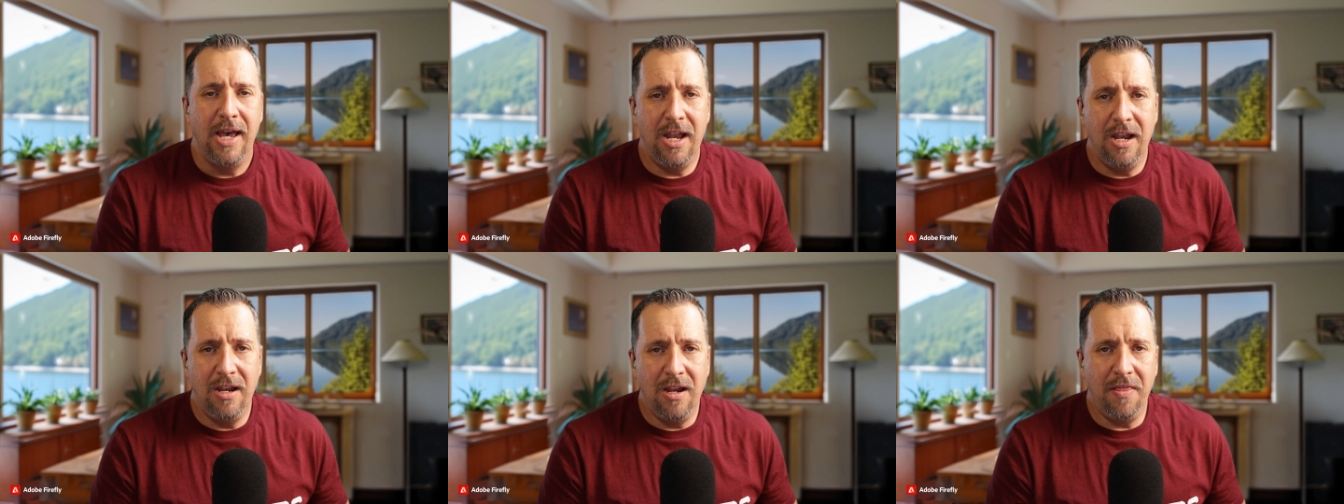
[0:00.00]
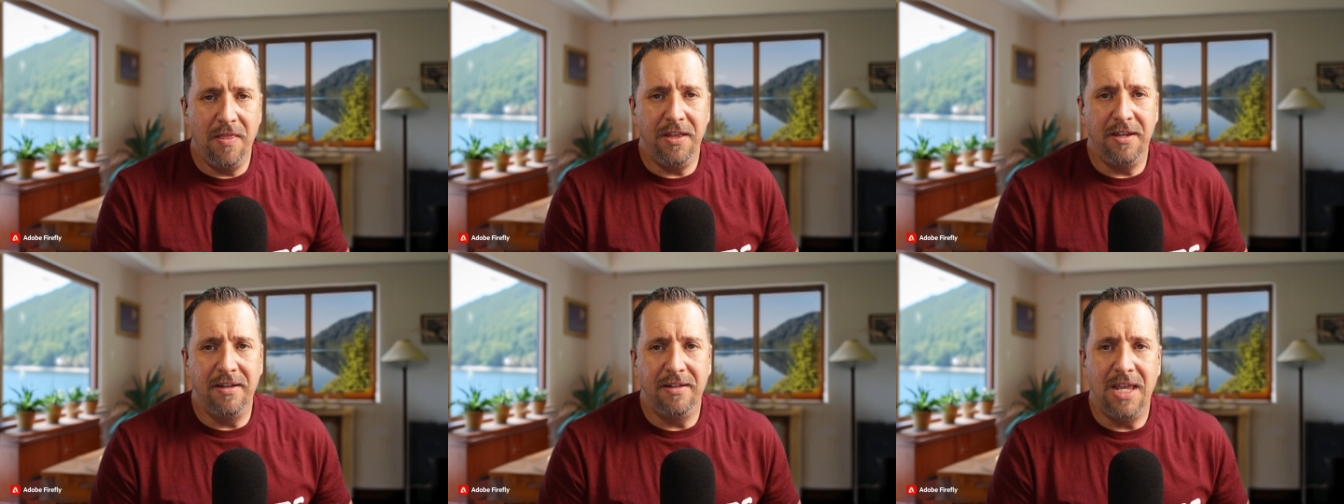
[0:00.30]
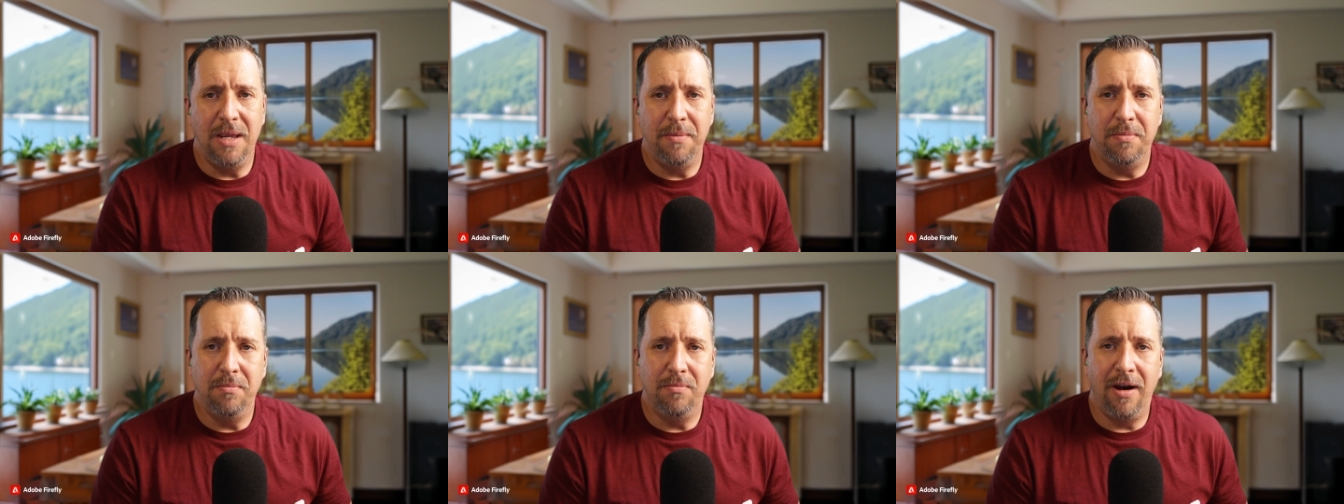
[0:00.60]
And another thing to
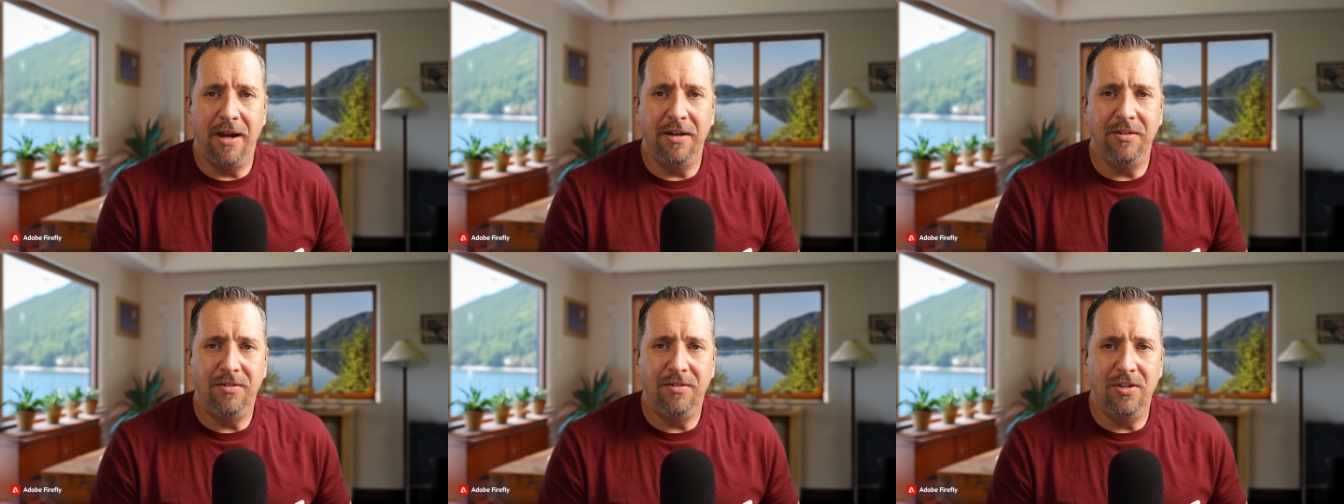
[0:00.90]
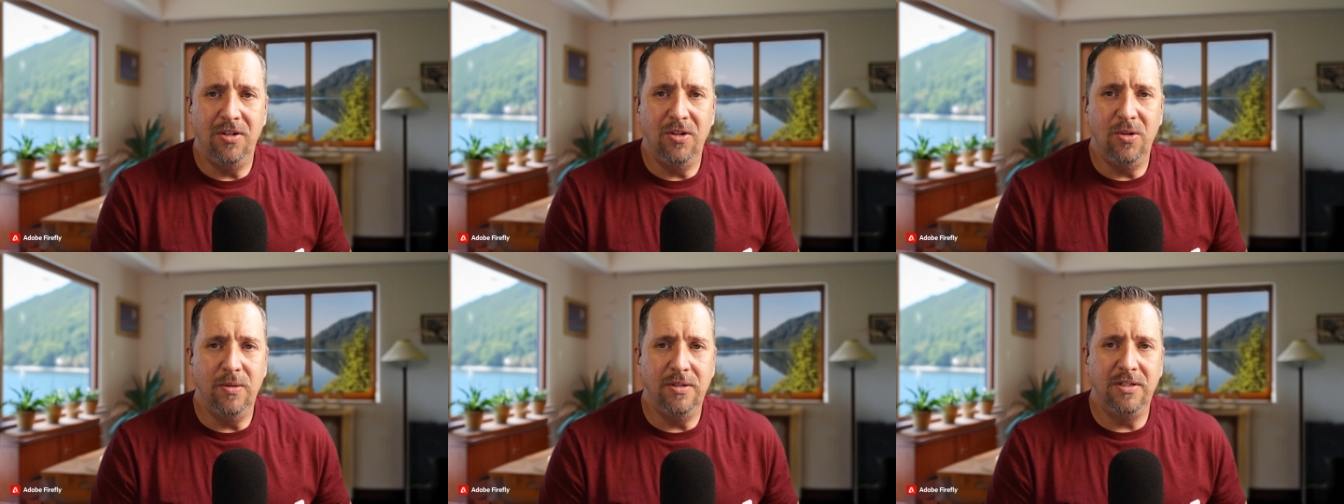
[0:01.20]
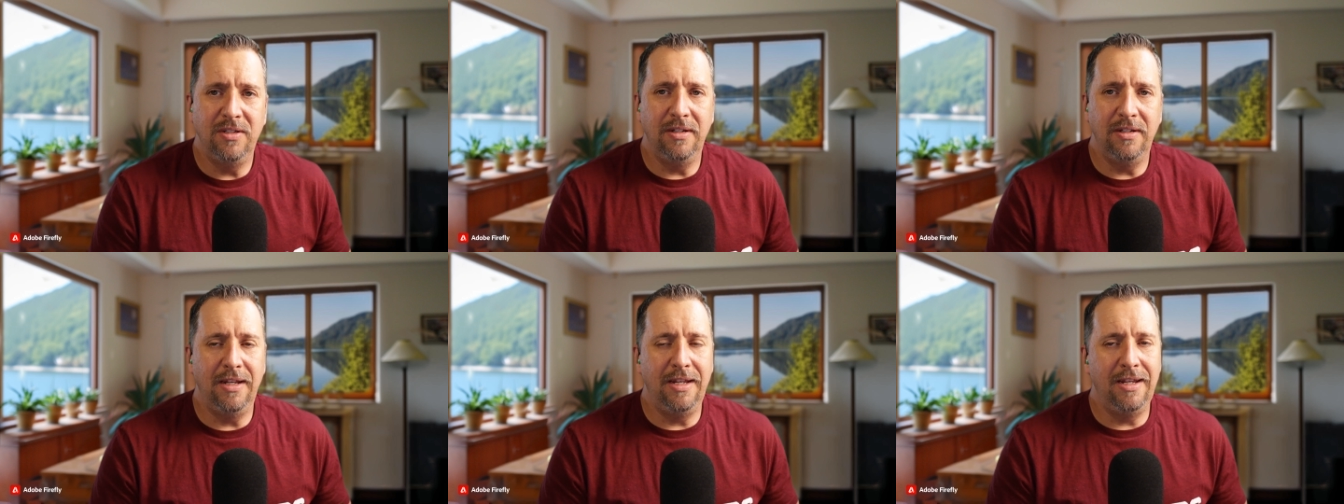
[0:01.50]
keep in mind too
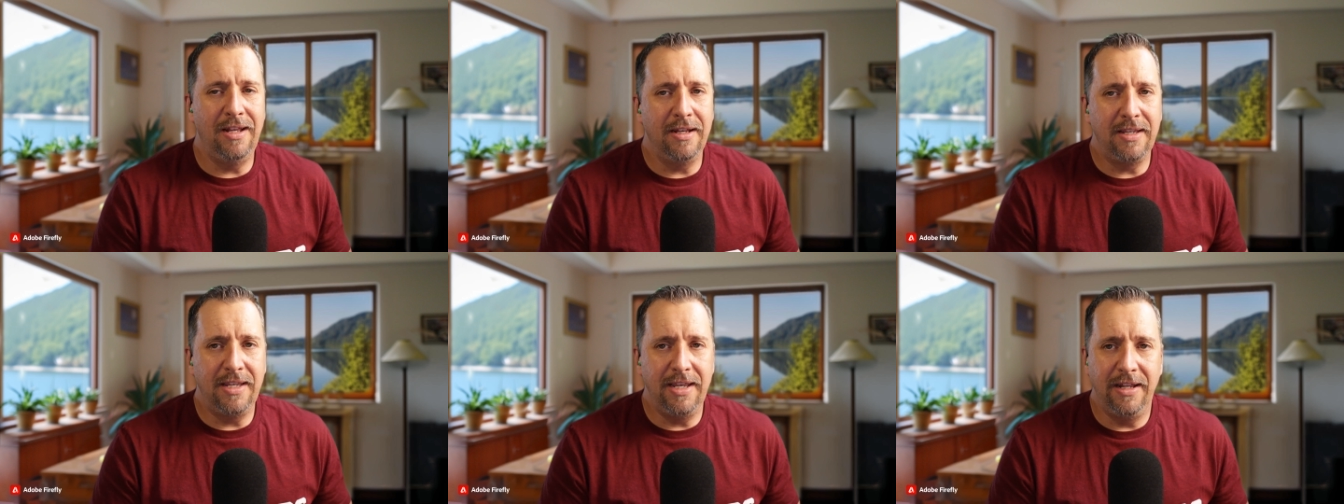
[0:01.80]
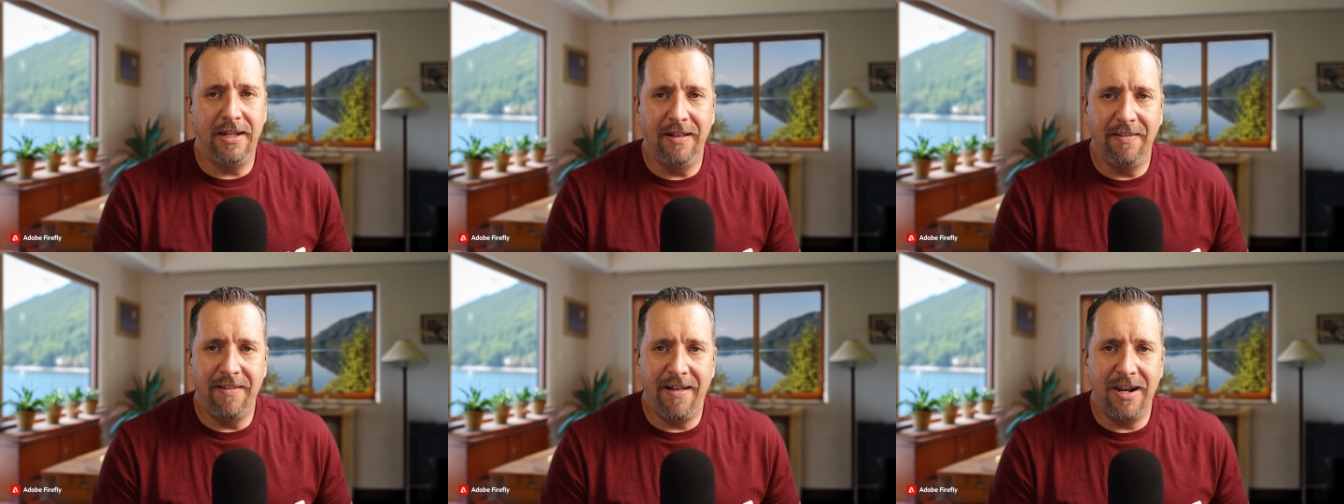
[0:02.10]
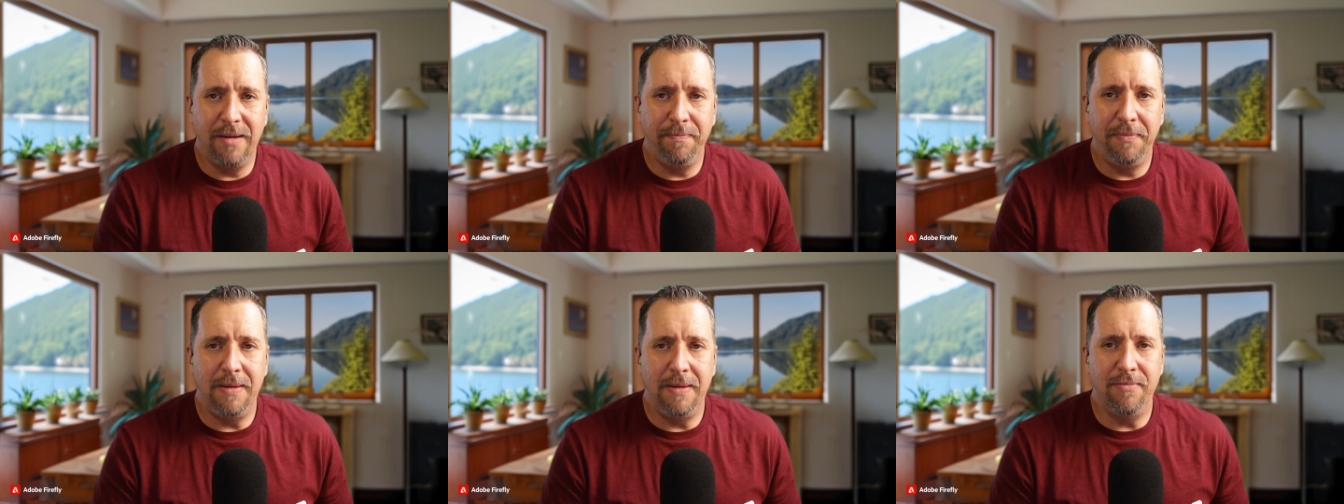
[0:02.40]
is again, a
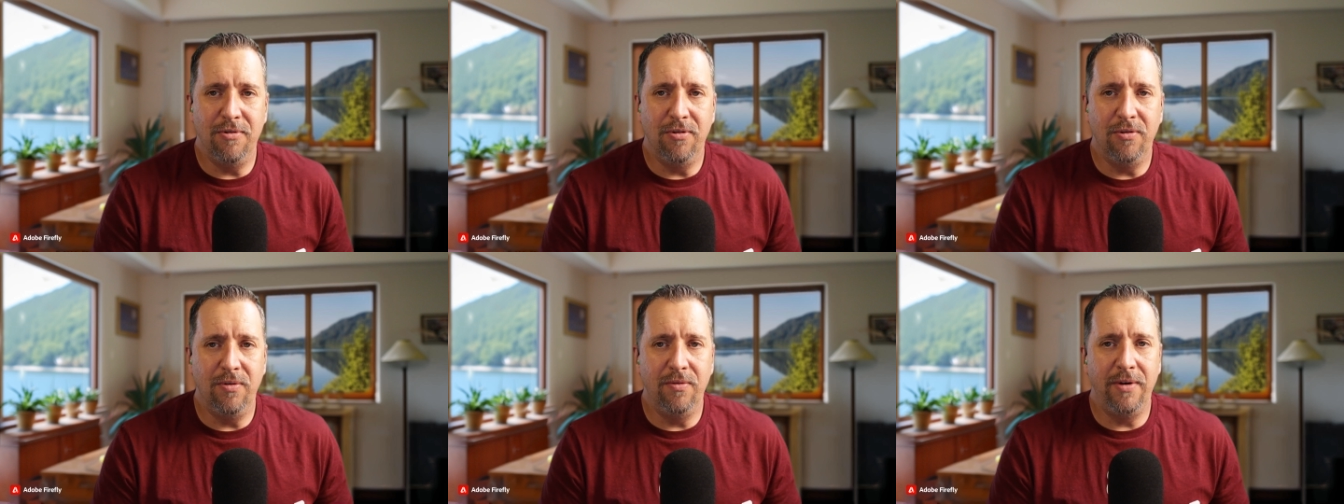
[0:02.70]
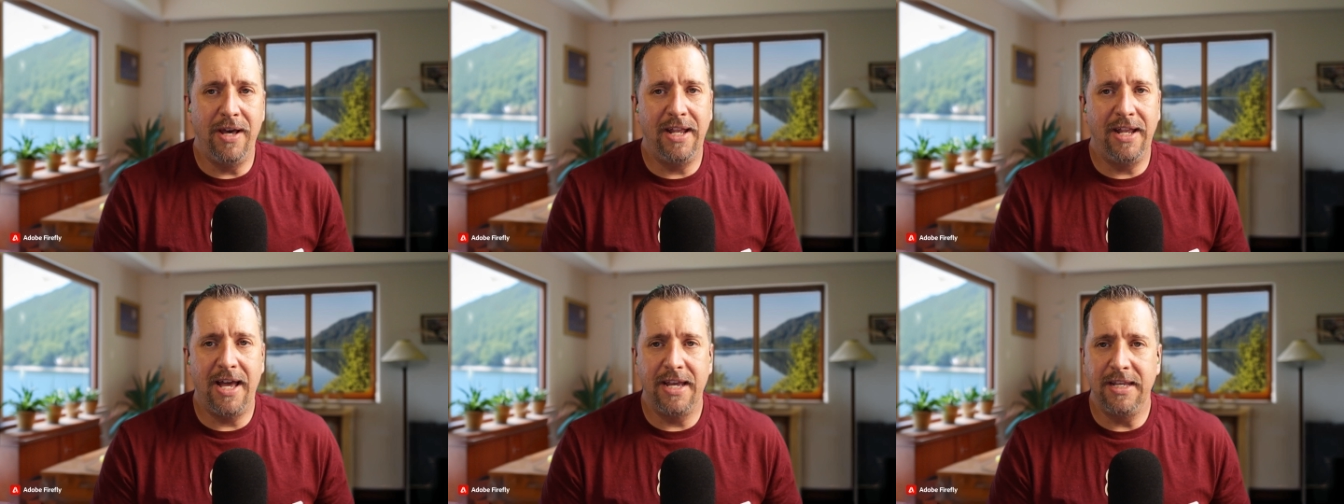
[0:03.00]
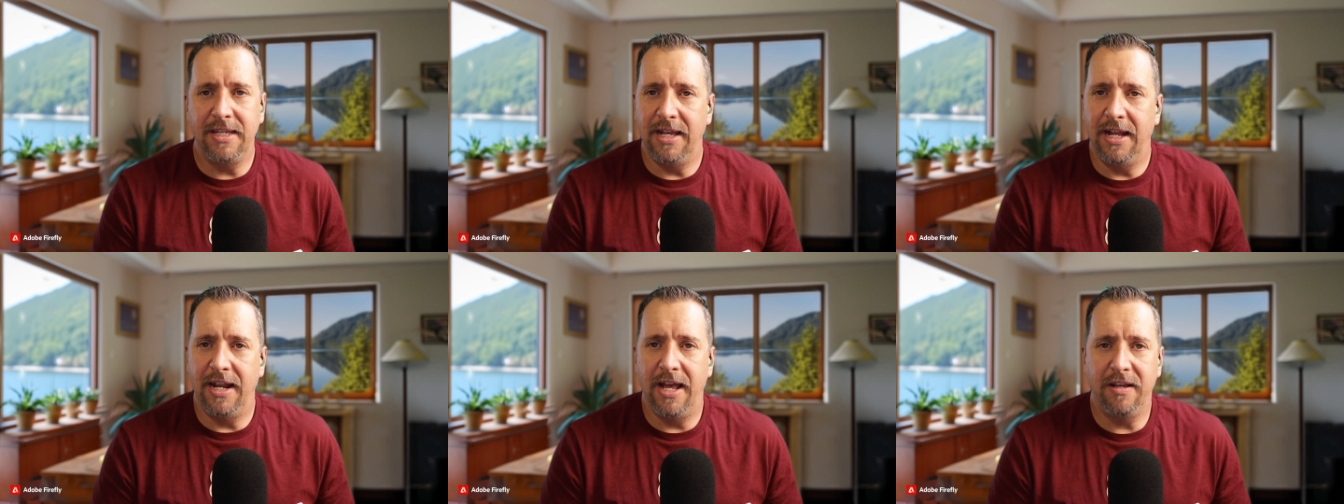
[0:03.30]
lot of people and
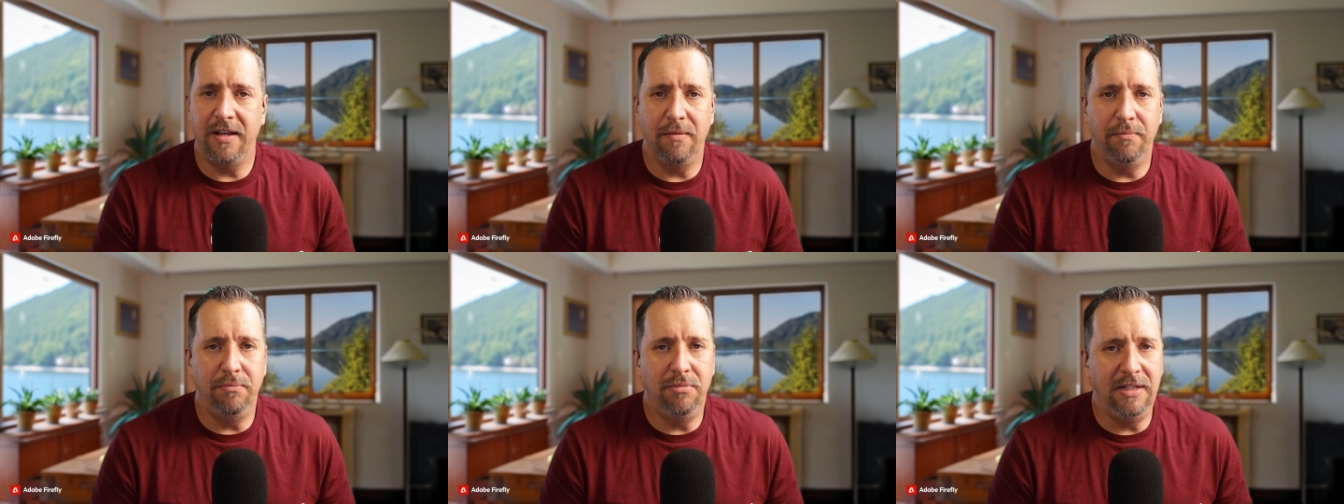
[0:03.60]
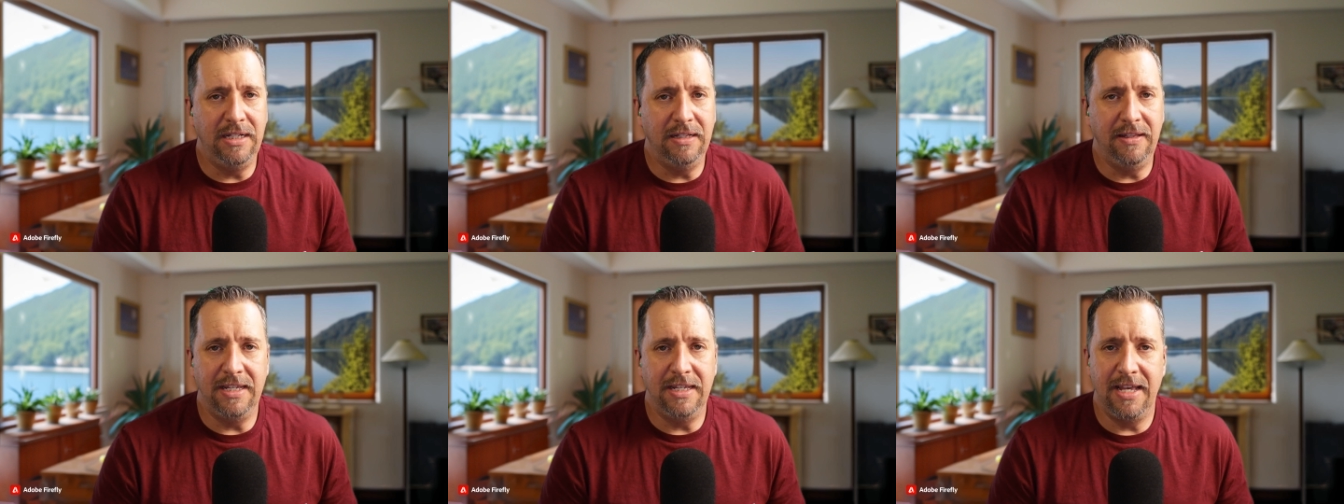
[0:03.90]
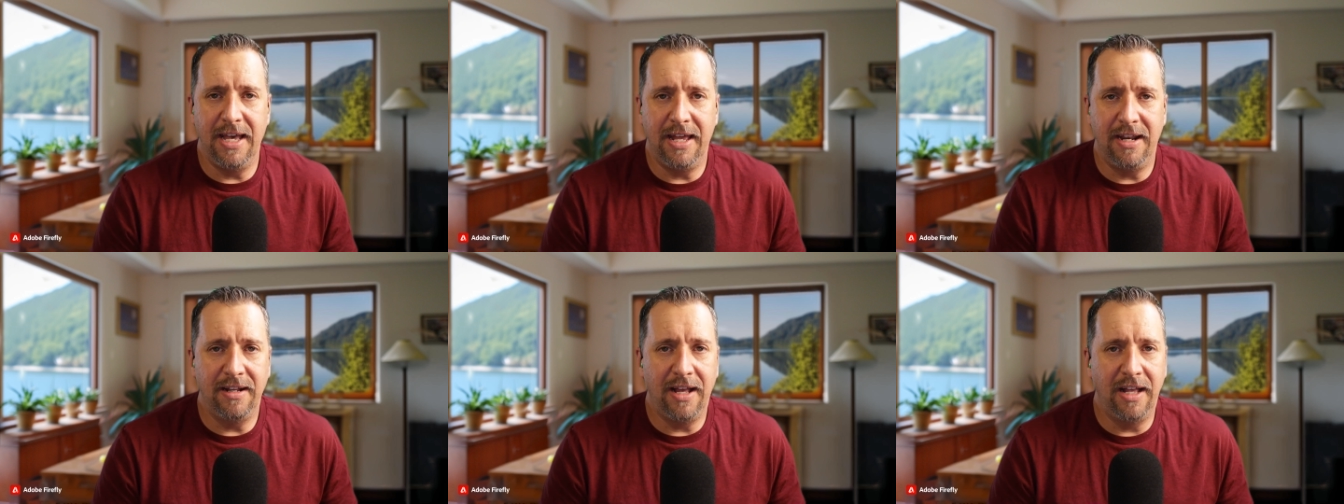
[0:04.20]
I and I completely
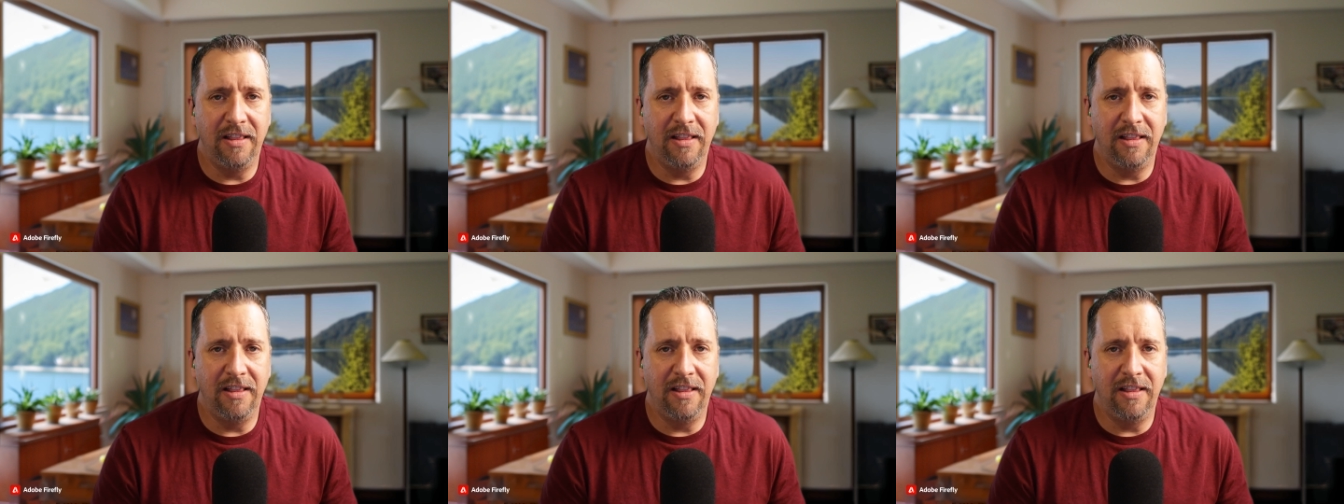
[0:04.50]
get it.